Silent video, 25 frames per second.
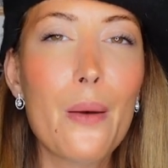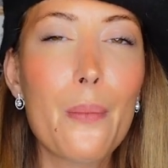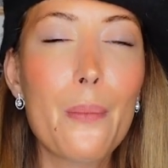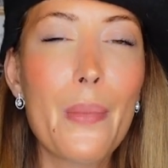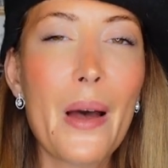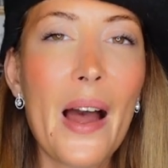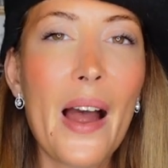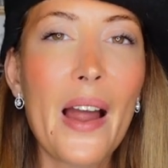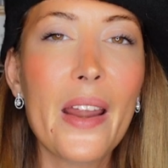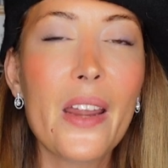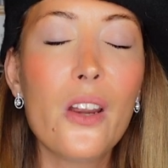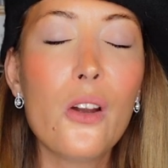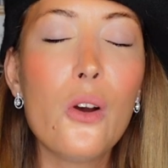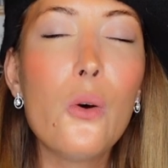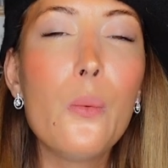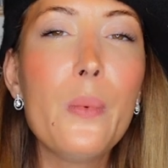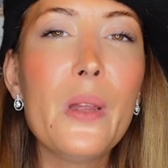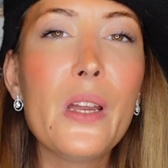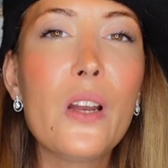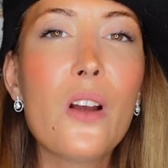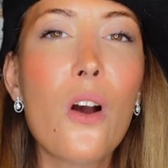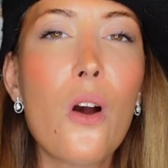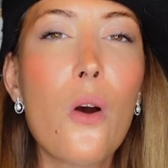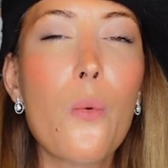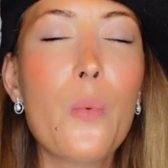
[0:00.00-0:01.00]
by
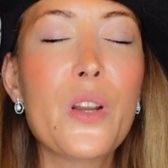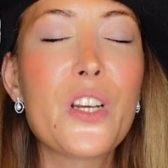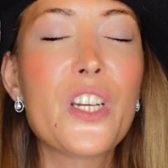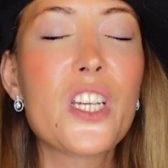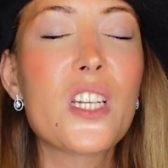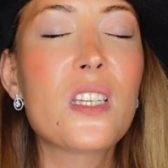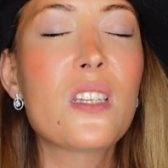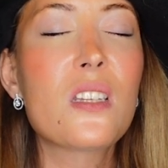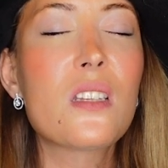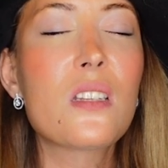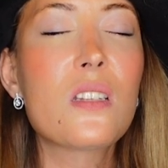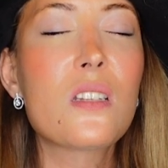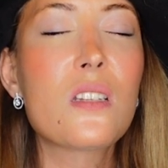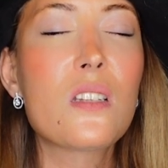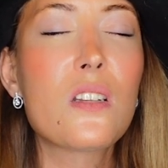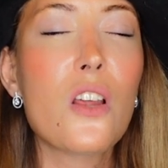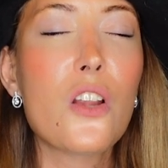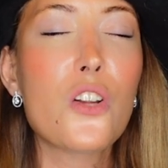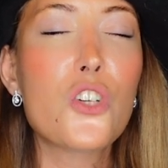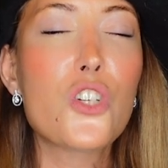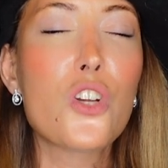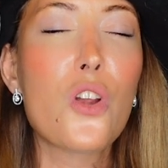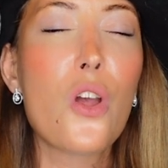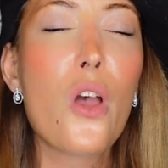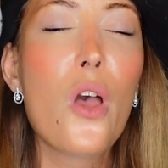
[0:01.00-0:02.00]
Houbigan, which is
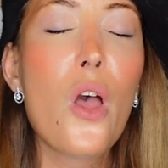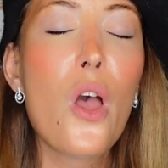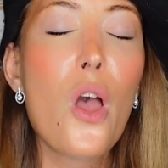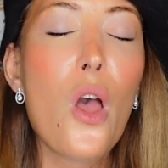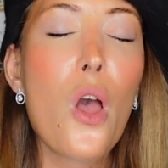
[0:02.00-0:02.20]
such a